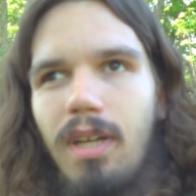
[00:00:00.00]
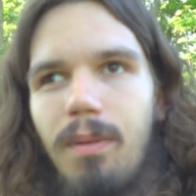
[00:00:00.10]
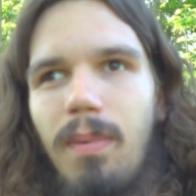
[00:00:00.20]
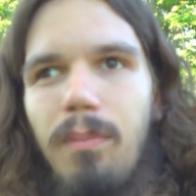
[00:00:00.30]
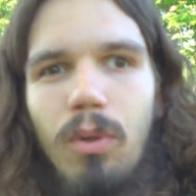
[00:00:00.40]

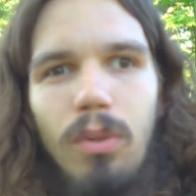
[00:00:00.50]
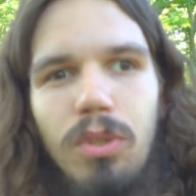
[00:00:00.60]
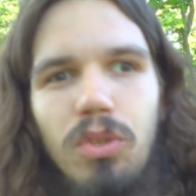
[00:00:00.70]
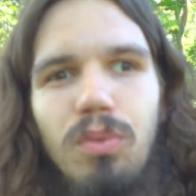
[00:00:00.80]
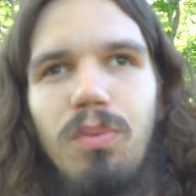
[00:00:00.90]
I'm
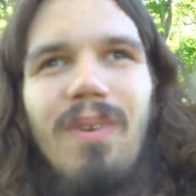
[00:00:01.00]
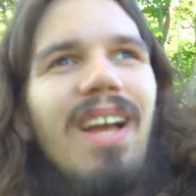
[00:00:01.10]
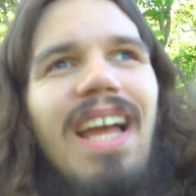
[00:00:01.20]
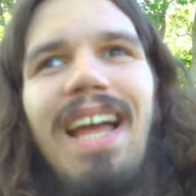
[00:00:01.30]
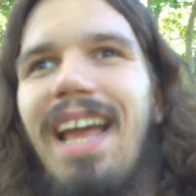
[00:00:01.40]
going to
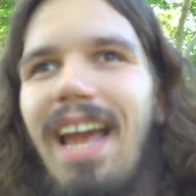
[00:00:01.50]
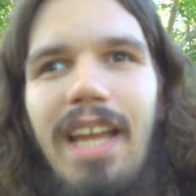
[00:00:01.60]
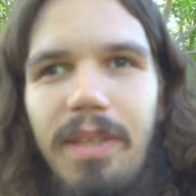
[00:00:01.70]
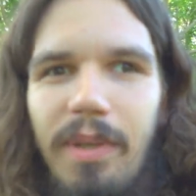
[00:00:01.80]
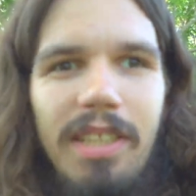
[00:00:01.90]

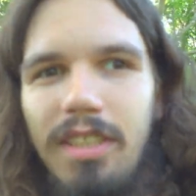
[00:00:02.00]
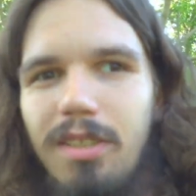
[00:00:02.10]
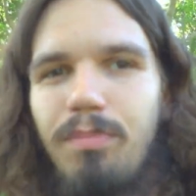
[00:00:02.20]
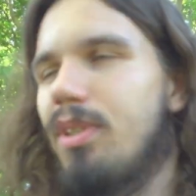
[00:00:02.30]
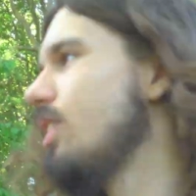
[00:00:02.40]
anywhere there's
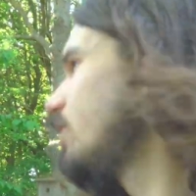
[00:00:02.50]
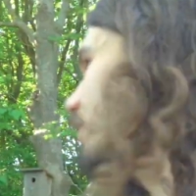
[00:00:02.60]
a bridge